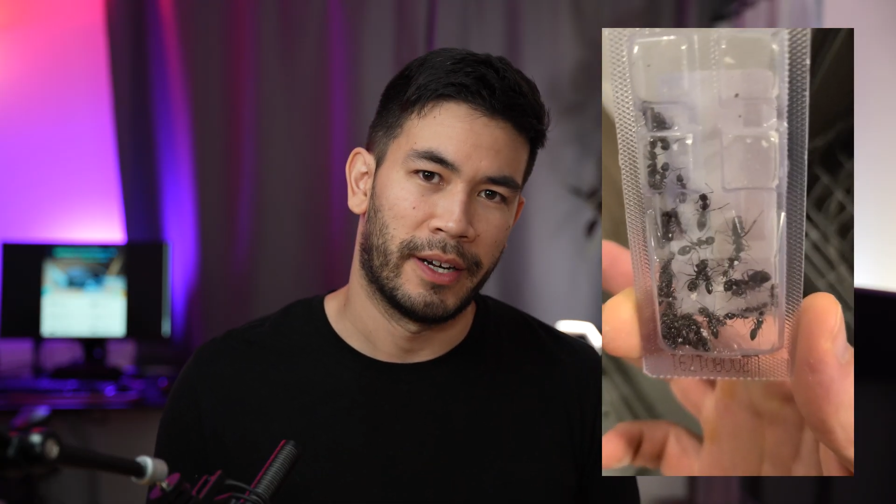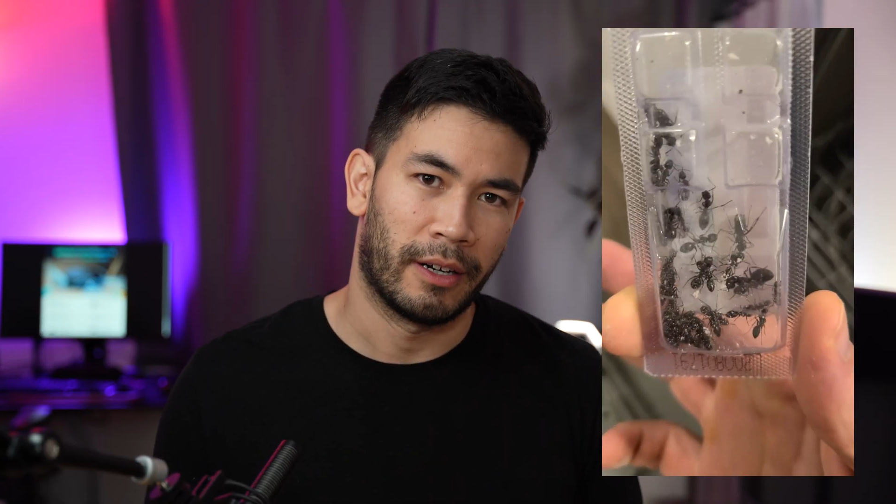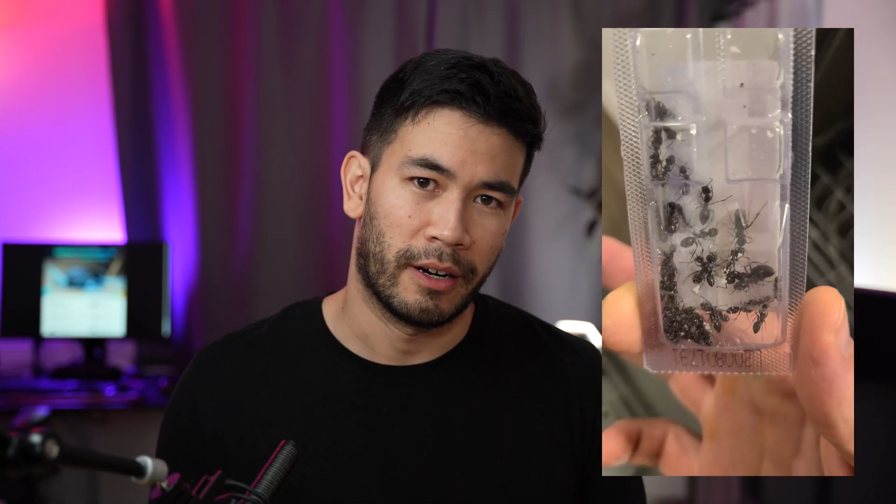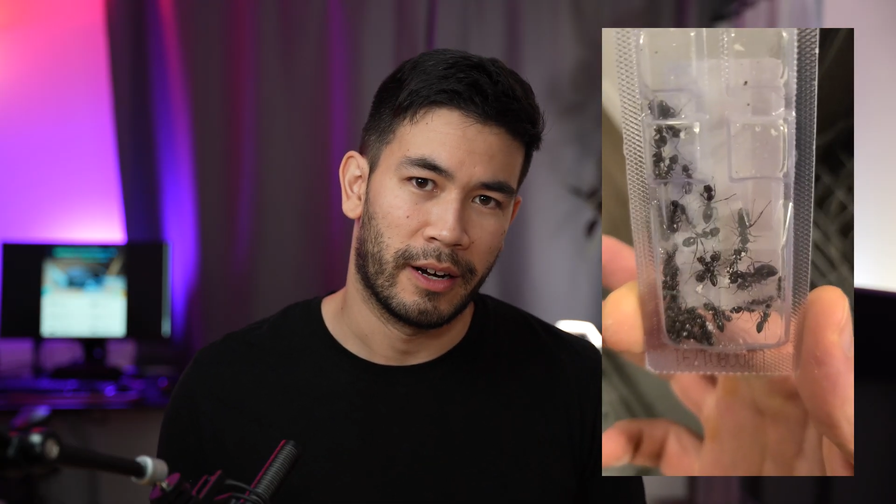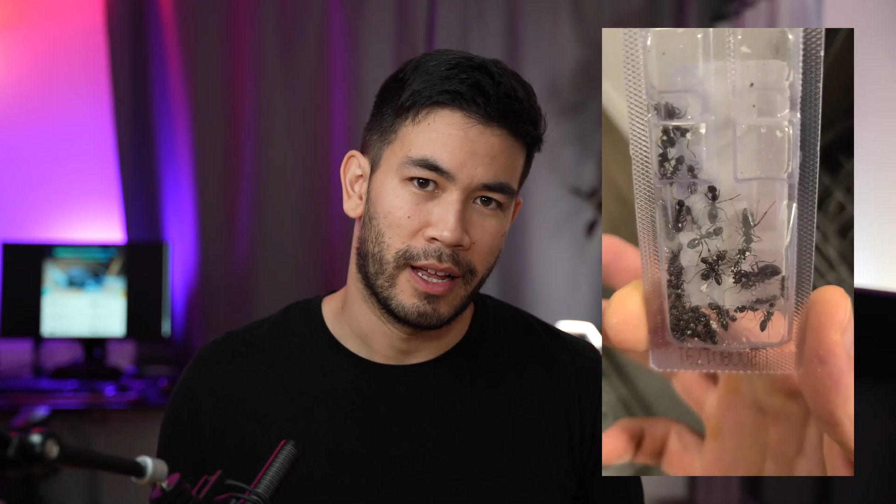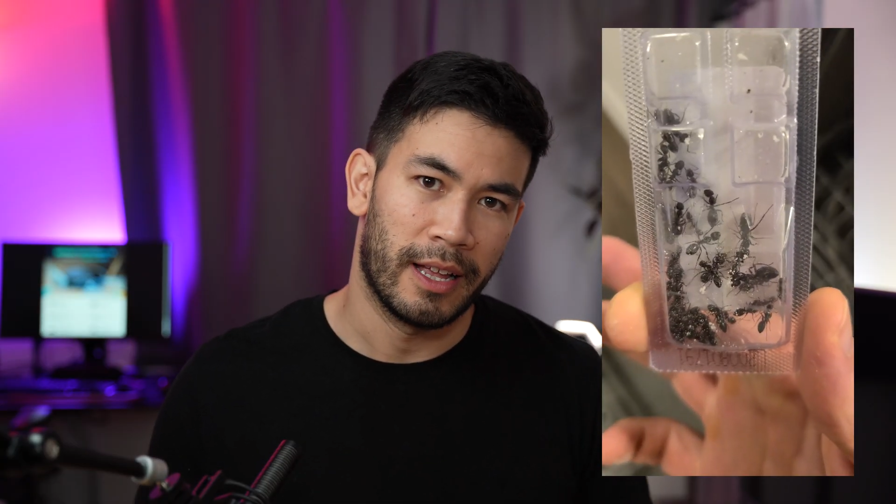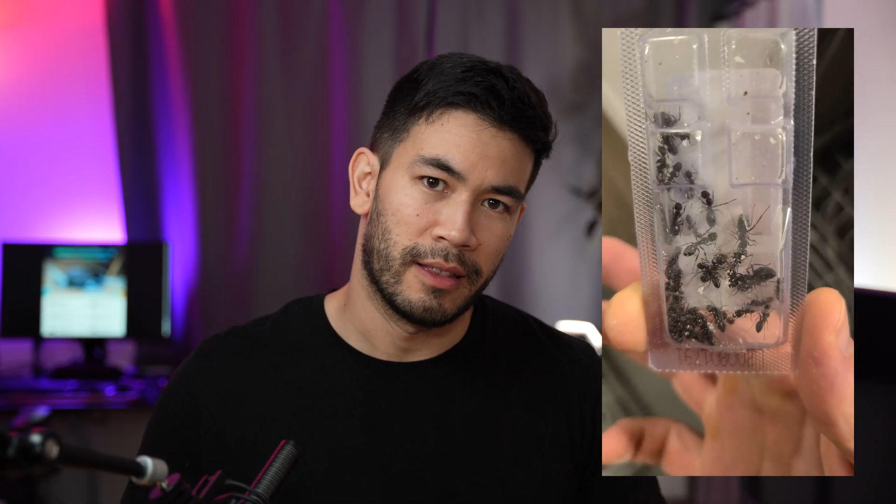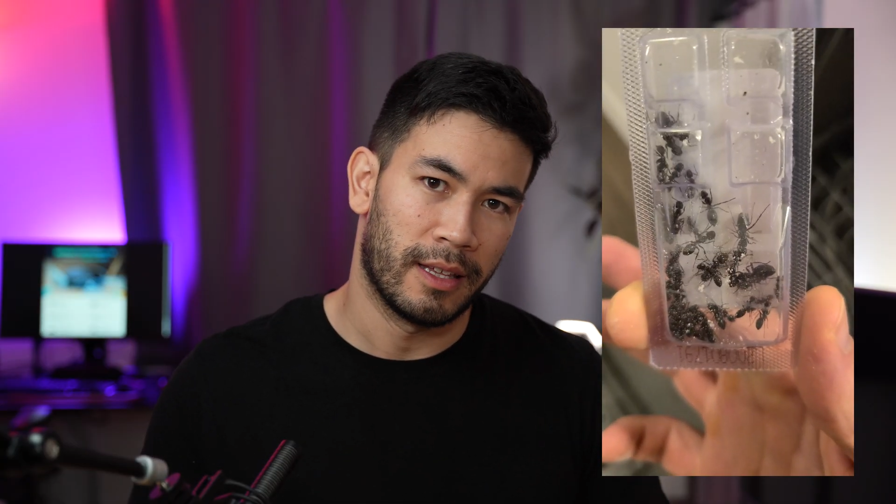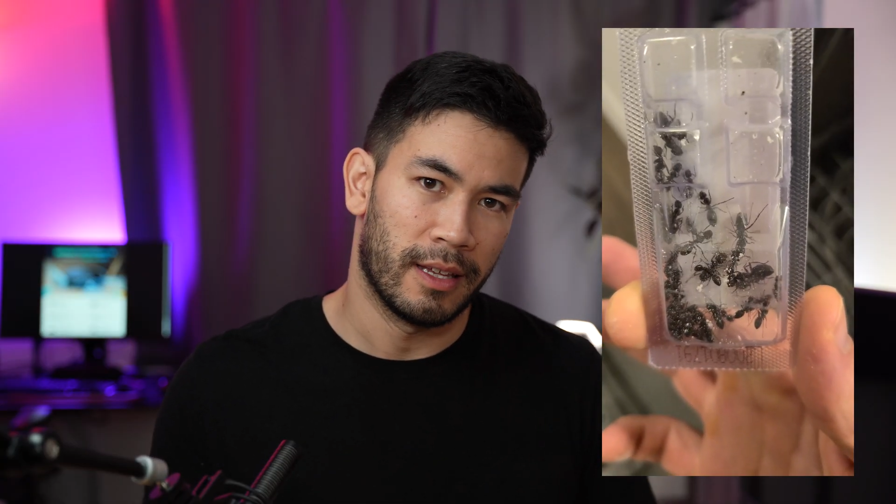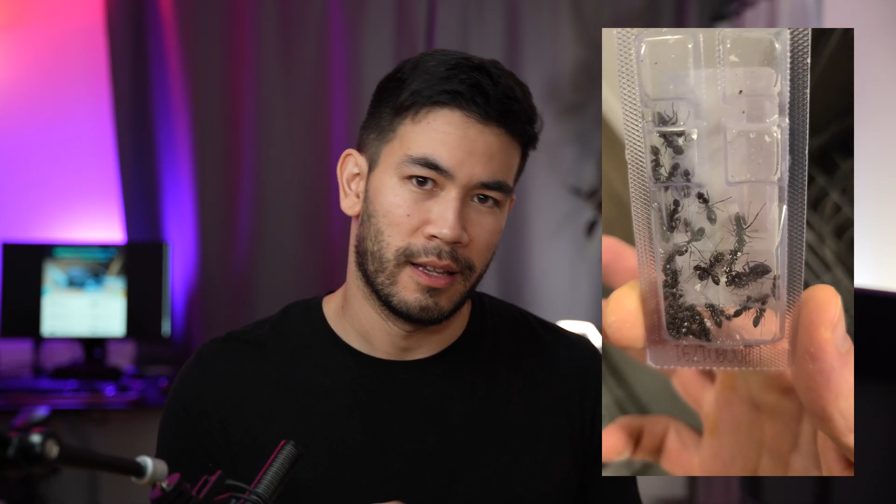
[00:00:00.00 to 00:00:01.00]
vinegar
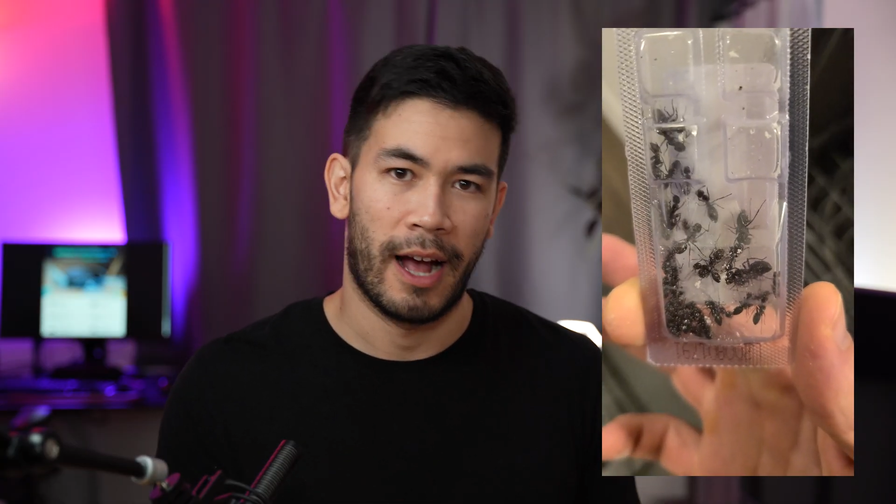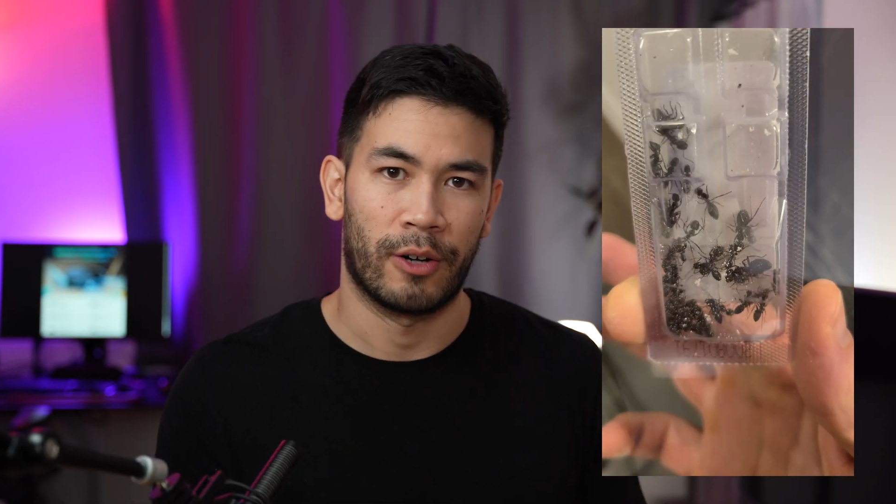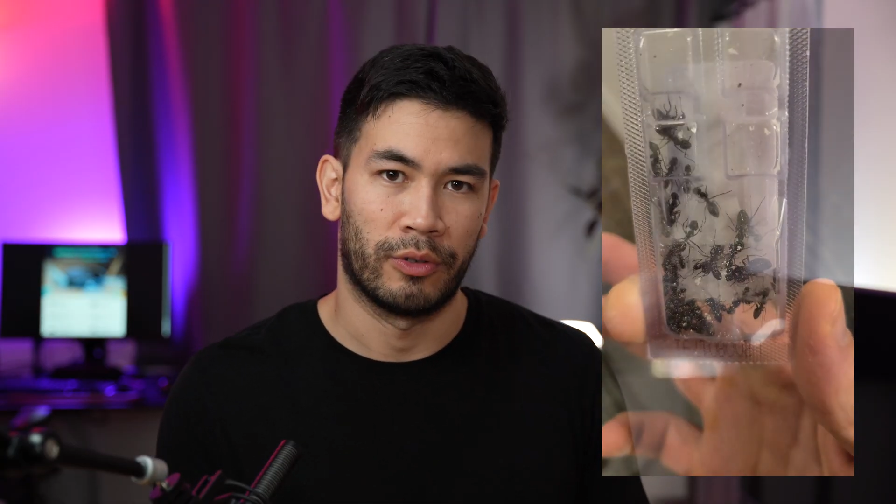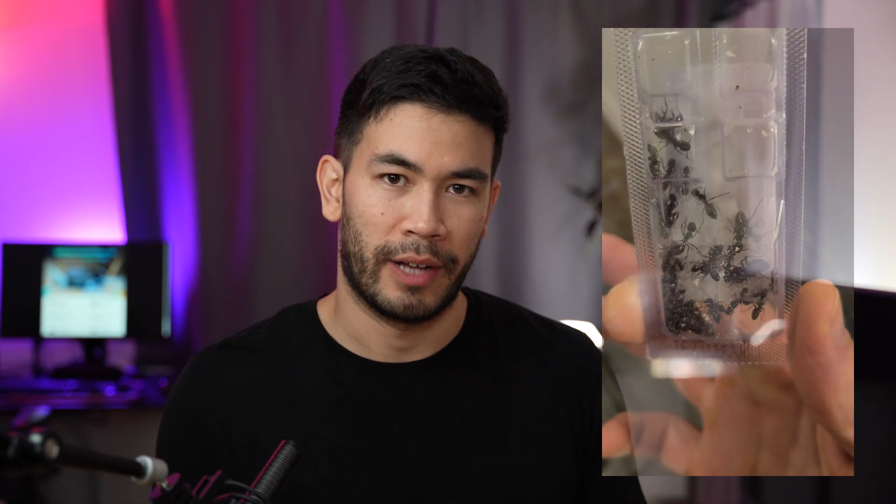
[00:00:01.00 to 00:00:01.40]
in the actual